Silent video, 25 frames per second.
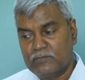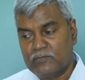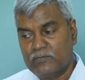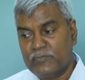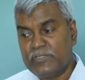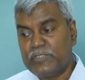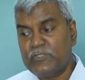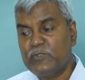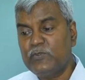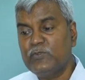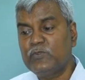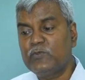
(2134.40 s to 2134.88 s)

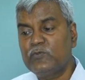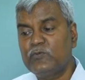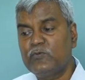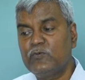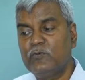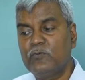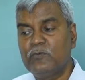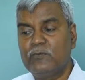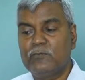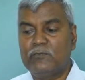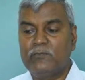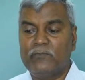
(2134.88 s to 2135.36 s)
between
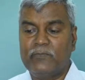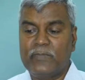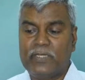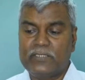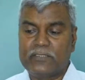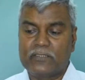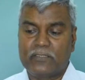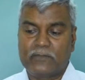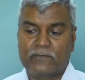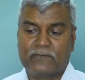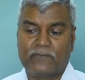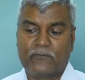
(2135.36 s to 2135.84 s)
two
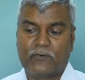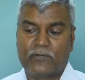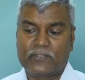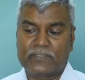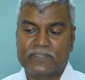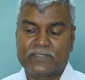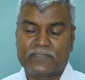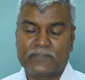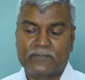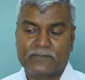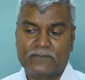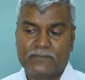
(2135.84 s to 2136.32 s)
major
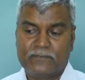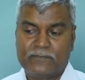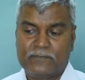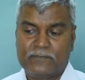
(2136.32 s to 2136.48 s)
faults.